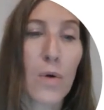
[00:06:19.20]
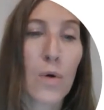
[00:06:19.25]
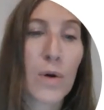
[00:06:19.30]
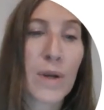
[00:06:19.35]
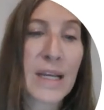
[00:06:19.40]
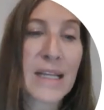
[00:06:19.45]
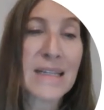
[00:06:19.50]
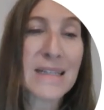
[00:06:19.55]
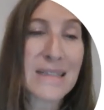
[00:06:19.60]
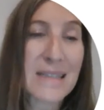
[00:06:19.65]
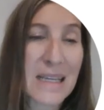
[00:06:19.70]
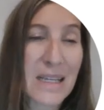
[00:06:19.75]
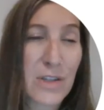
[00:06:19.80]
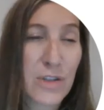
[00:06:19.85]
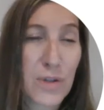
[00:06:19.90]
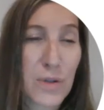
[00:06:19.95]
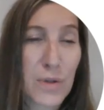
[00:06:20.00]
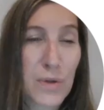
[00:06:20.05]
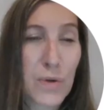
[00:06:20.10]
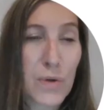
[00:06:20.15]

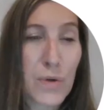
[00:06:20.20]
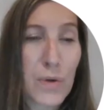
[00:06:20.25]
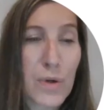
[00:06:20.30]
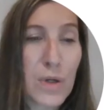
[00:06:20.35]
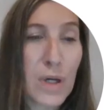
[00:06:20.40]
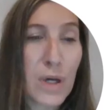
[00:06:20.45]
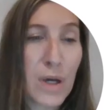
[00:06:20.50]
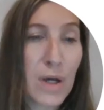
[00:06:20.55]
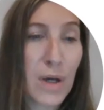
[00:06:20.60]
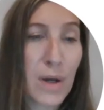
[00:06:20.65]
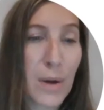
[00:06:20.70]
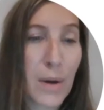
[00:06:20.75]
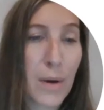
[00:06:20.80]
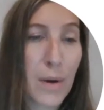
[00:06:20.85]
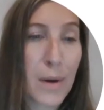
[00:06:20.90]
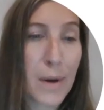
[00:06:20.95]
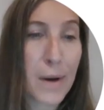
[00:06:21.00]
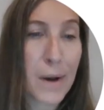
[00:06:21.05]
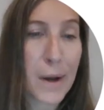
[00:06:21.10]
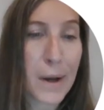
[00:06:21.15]
Organizational
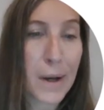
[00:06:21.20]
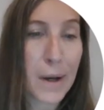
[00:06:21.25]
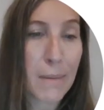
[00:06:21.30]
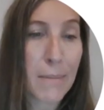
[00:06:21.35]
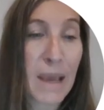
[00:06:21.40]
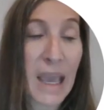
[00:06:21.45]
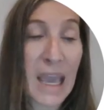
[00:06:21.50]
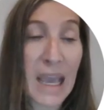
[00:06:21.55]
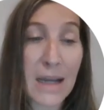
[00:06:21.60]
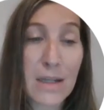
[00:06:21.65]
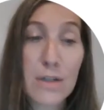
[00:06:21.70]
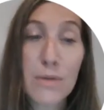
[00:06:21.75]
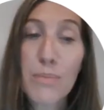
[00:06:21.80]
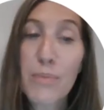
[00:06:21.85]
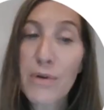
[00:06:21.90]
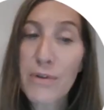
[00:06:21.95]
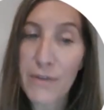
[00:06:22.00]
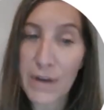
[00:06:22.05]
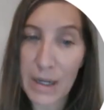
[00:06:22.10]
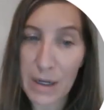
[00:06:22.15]
and
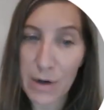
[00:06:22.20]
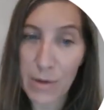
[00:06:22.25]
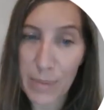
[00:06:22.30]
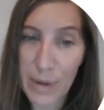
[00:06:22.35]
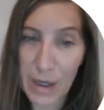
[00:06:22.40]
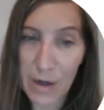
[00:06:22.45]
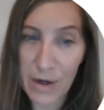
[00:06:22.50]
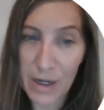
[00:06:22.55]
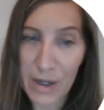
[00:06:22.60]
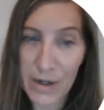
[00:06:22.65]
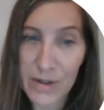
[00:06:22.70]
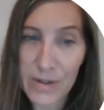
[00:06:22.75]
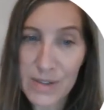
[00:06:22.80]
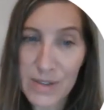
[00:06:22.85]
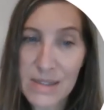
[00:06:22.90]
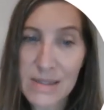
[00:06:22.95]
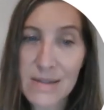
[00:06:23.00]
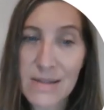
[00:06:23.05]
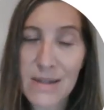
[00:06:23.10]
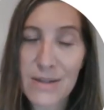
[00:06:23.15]
provider
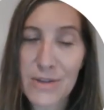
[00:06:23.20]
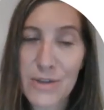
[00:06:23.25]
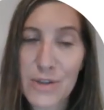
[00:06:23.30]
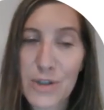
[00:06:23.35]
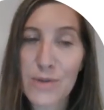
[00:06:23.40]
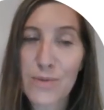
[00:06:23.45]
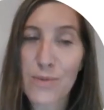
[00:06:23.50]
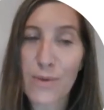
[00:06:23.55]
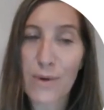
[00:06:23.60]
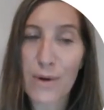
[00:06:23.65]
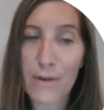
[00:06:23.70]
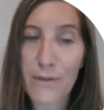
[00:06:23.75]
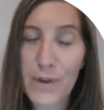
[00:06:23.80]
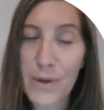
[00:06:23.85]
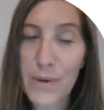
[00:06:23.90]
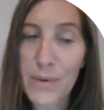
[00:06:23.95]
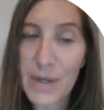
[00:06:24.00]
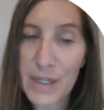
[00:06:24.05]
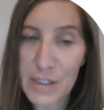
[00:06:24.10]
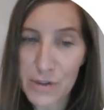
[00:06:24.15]
barriers, such as
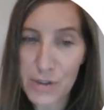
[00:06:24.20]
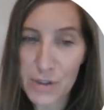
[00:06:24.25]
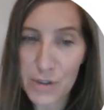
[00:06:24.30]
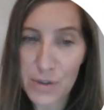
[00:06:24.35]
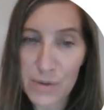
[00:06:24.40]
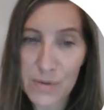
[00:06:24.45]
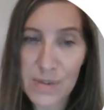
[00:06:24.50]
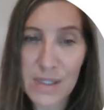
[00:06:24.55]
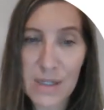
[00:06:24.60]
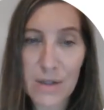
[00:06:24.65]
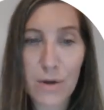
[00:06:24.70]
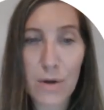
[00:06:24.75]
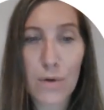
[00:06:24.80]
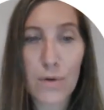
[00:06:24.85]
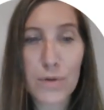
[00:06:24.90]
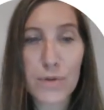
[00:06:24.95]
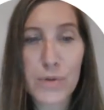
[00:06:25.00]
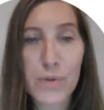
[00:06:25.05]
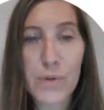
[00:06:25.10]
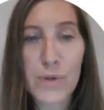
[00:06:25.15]
workflow issues and
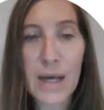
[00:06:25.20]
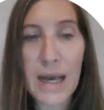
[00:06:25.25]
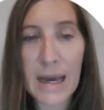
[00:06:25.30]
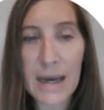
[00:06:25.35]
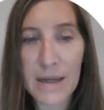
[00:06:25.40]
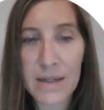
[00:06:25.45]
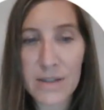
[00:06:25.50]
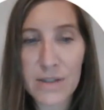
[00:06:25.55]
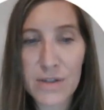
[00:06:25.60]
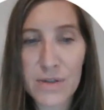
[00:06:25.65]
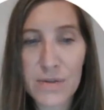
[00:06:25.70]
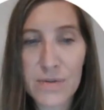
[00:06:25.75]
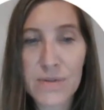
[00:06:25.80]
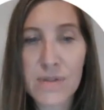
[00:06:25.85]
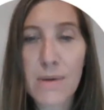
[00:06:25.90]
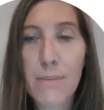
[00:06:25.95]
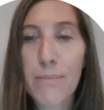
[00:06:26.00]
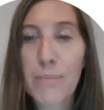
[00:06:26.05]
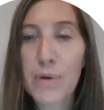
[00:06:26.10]
cultural attitudes,